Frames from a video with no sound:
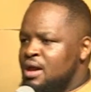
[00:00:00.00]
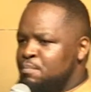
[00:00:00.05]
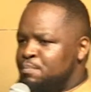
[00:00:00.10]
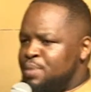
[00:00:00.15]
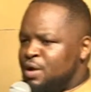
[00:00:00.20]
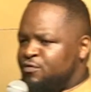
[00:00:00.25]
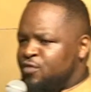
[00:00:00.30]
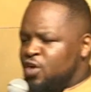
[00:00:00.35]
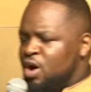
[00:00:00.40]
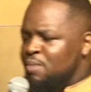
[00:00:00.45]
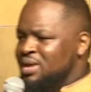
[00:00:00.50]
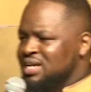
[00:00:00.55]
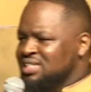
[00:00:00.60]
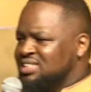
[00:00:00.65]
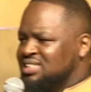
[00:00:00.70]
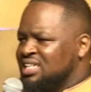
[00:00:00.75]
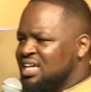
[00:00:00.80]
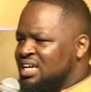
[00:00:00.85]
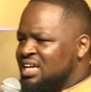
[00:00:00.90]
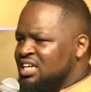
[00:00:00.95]

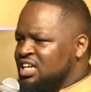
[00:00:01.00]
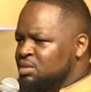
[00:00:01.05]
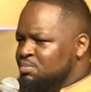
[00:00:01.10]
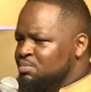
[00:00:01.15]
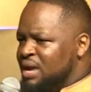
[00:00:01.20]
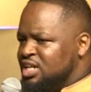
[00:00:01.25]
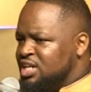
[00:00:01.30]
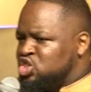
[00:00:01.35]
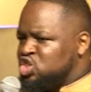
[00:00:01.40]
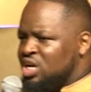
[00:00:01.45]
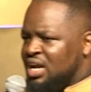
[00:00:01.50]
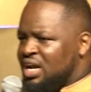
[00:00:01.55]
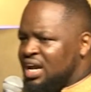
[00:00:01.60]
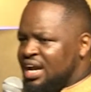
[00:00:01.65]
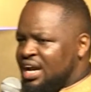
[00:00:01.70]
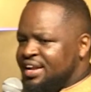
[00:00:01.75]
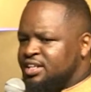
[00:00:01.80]
Performance, image, and